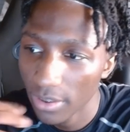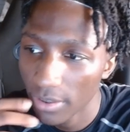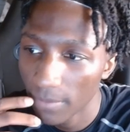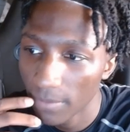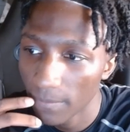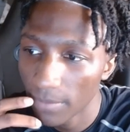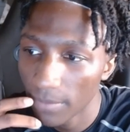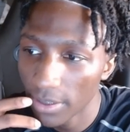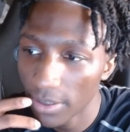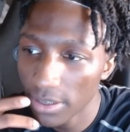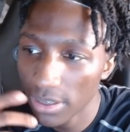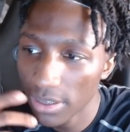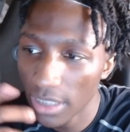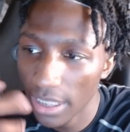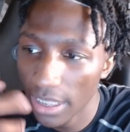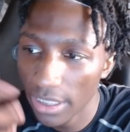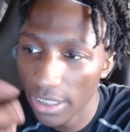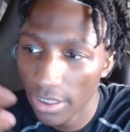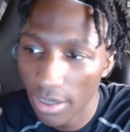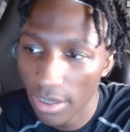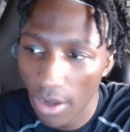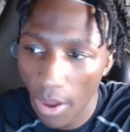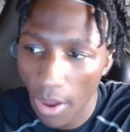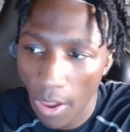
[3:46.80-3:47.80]
but it's like,
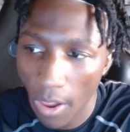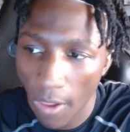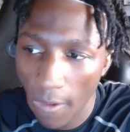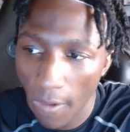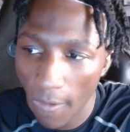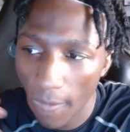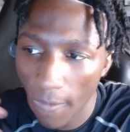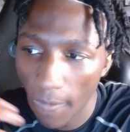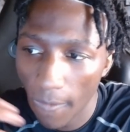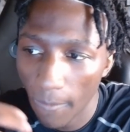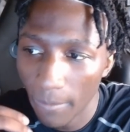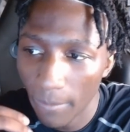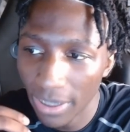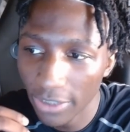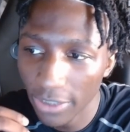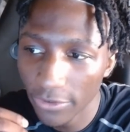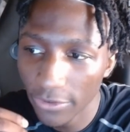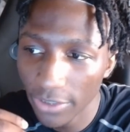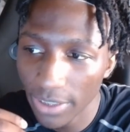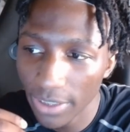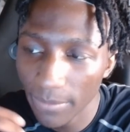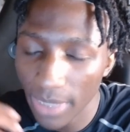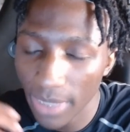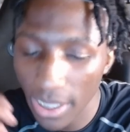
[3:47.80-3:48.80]
my
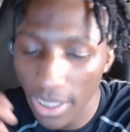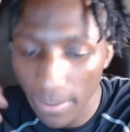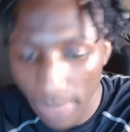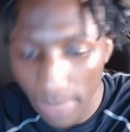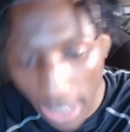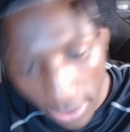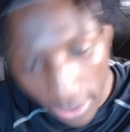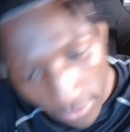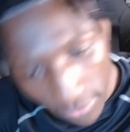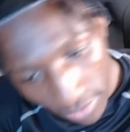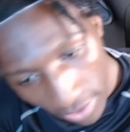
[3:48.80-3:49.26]
grandma, I don't